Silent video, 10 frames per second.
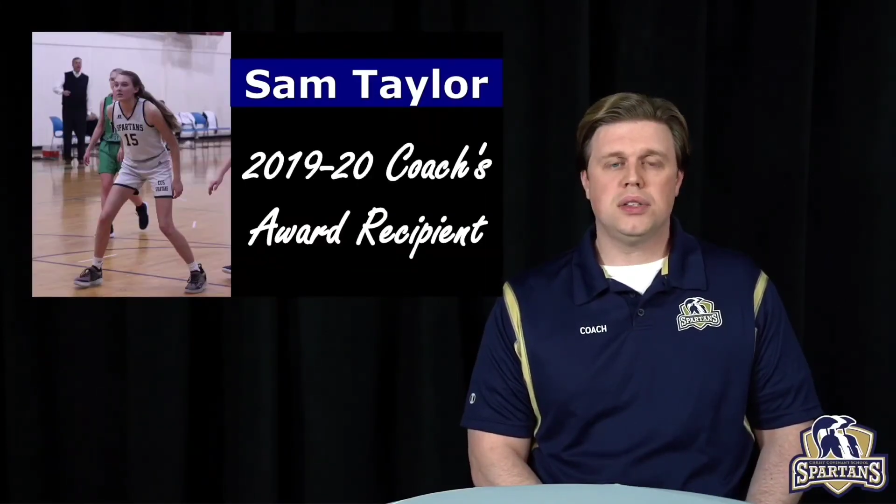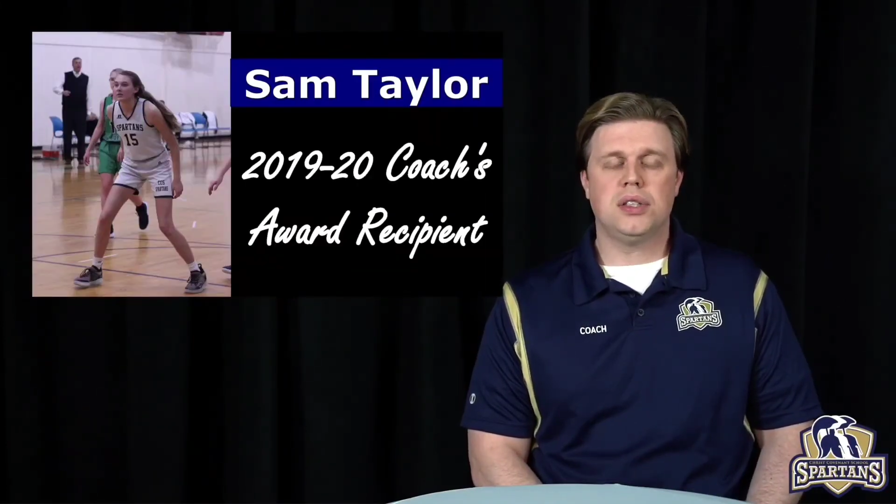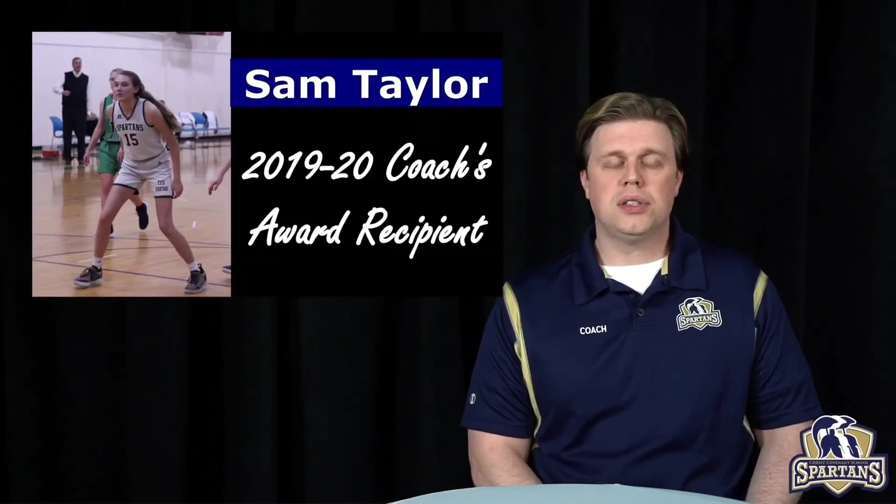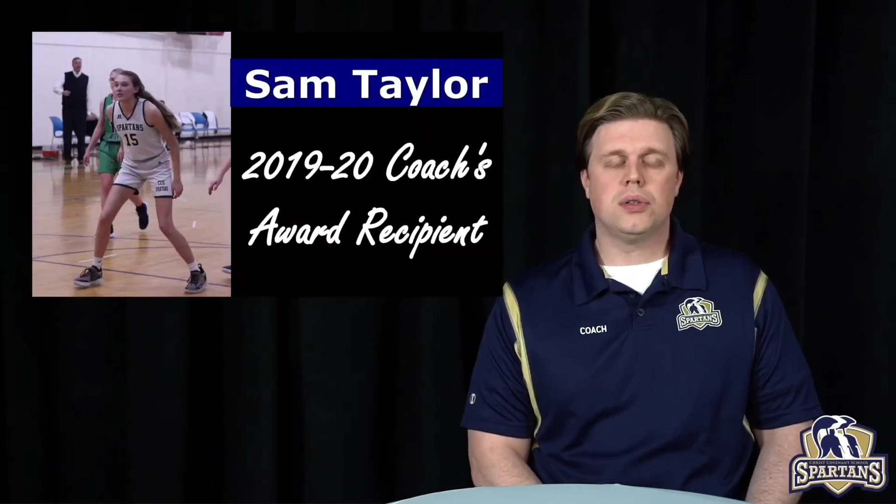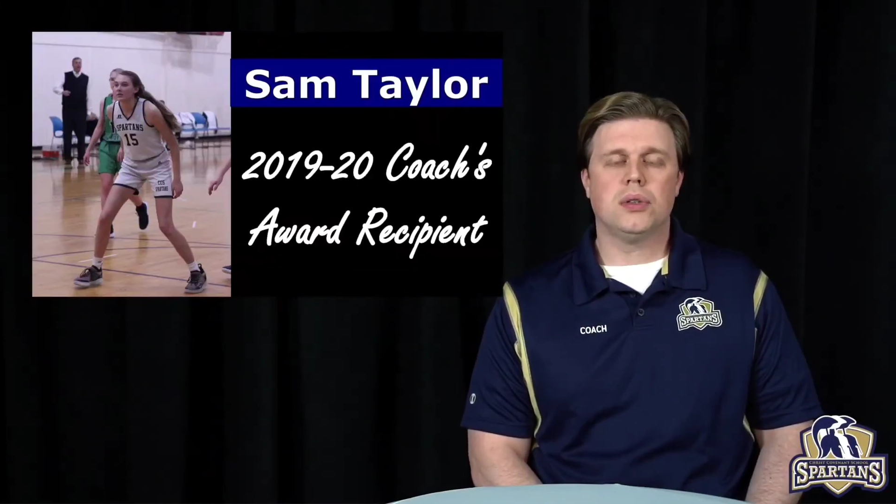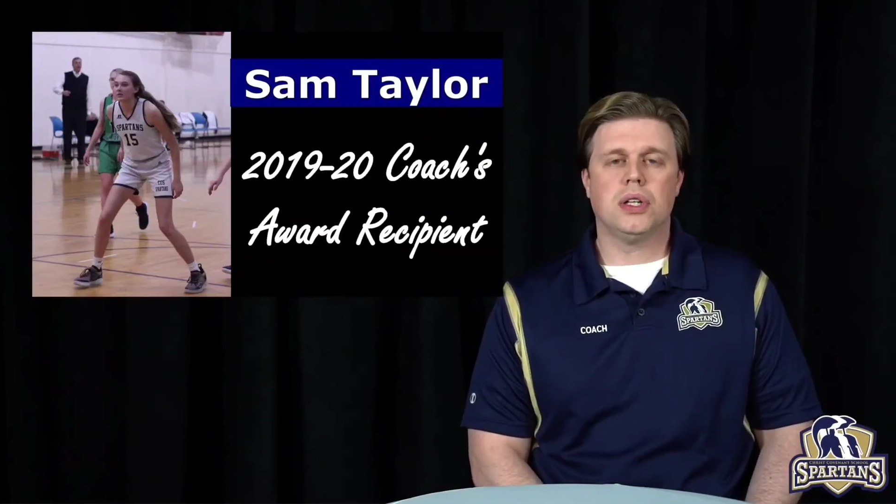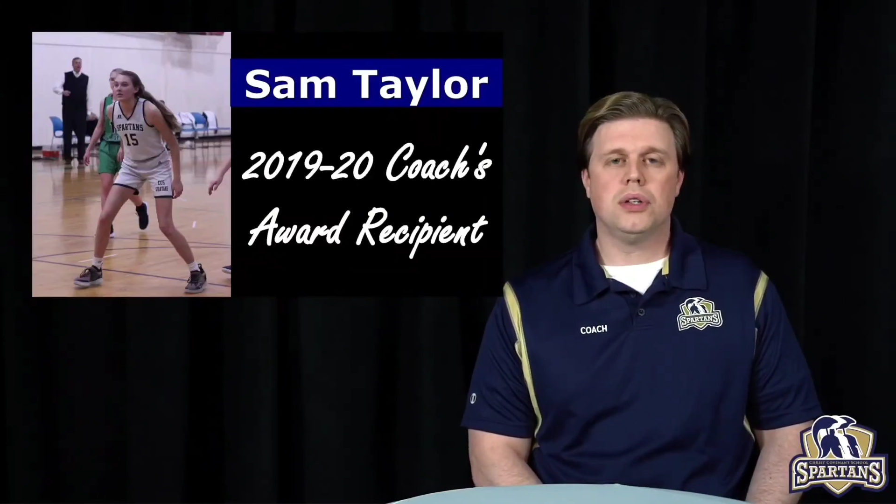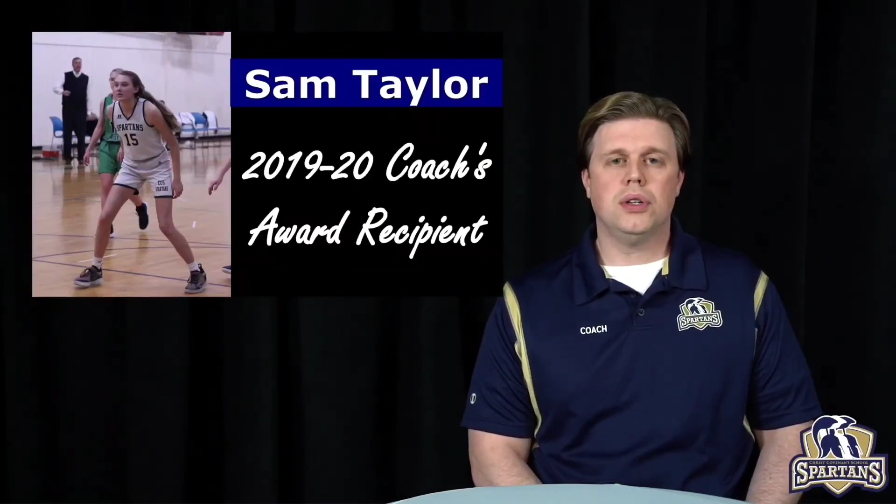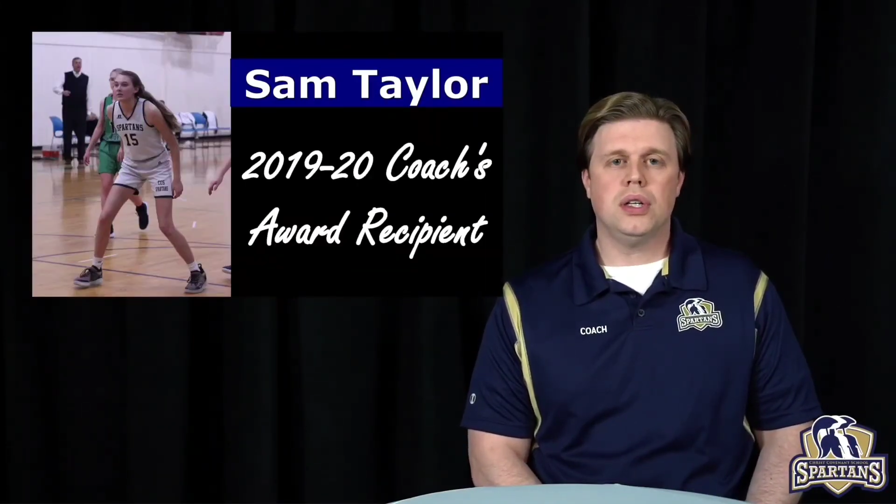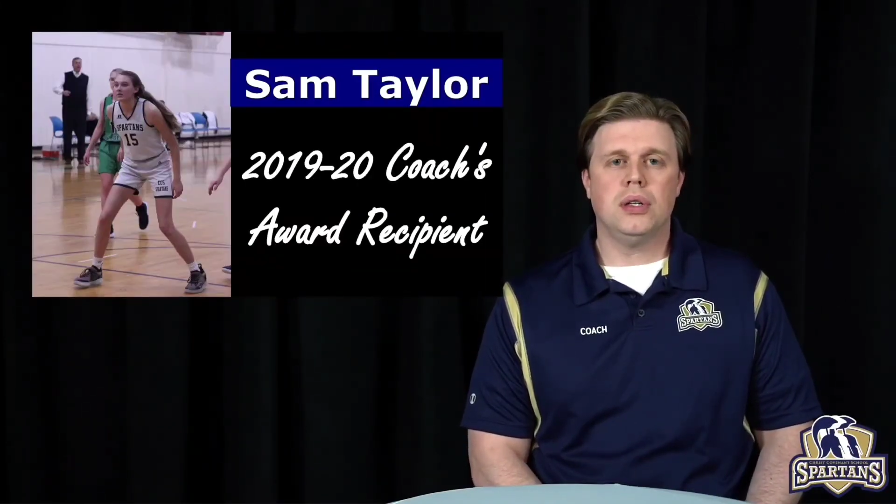She's certainly
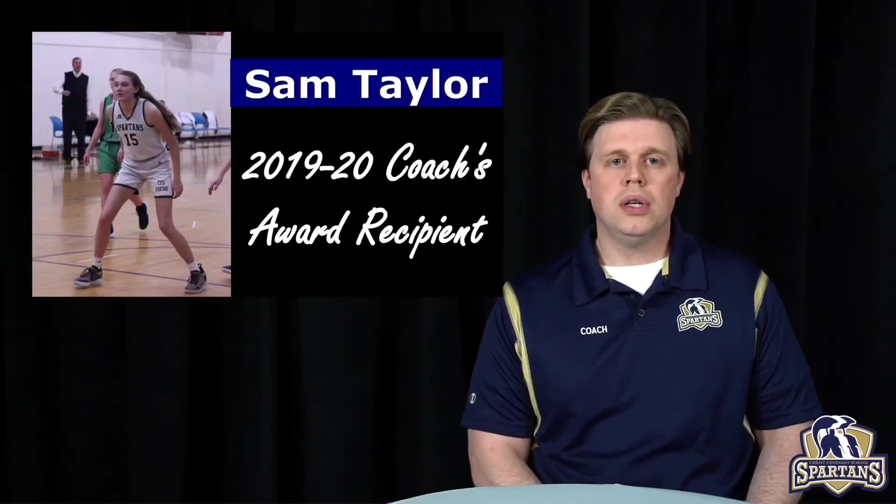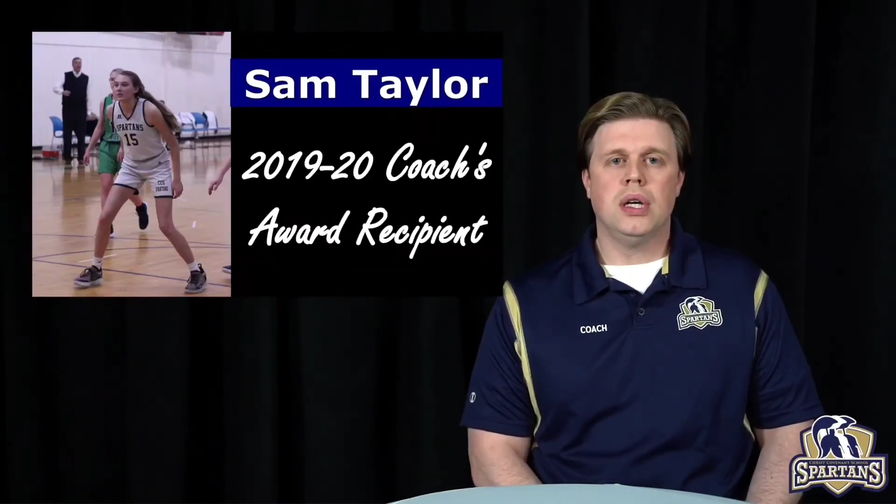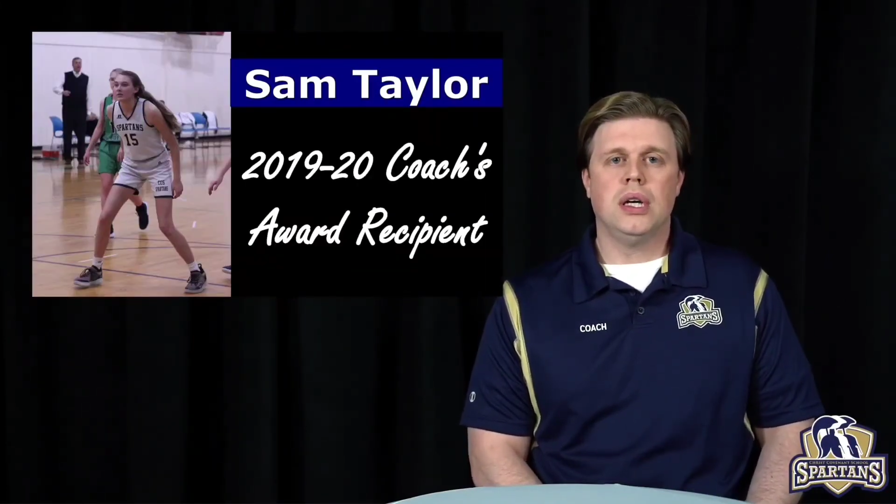good in